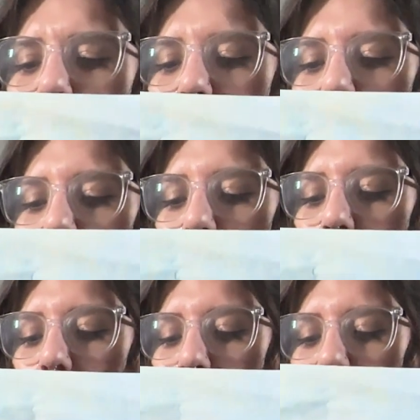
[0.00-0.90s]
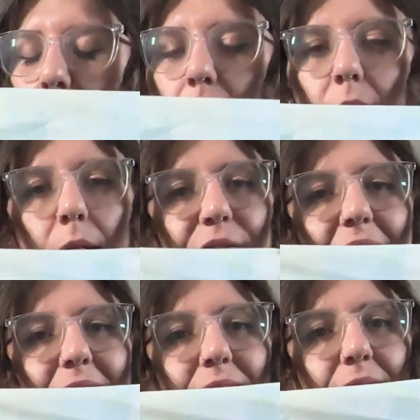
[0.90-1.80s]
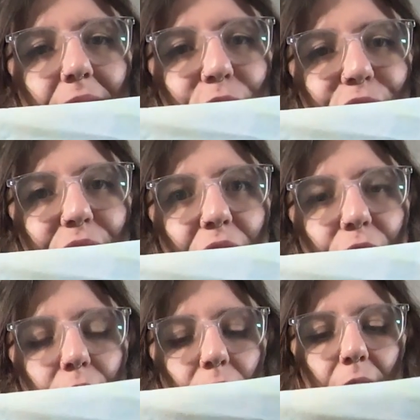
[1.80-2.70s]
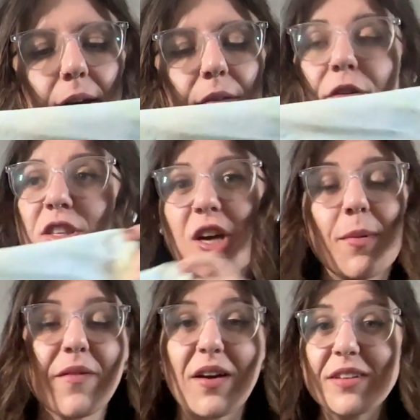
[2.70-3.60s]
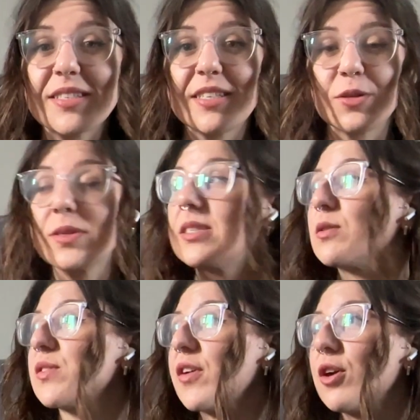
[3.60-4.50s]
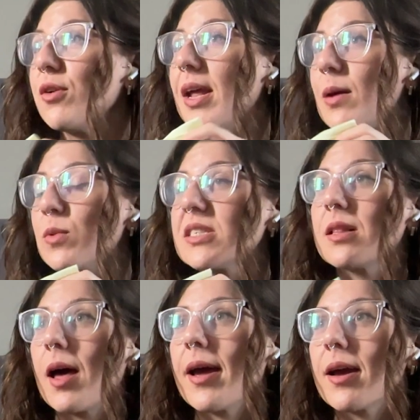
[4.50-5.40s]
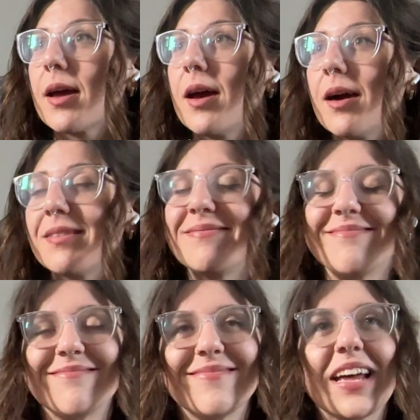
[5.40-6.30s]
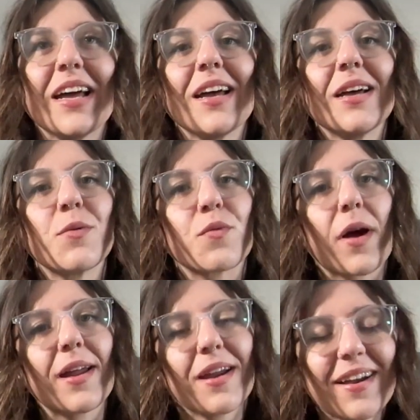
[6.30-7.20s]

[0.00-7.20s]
then the pink Love Hearts is Silks for You. First time I've ever stitched with Silks for You, and it was like, right,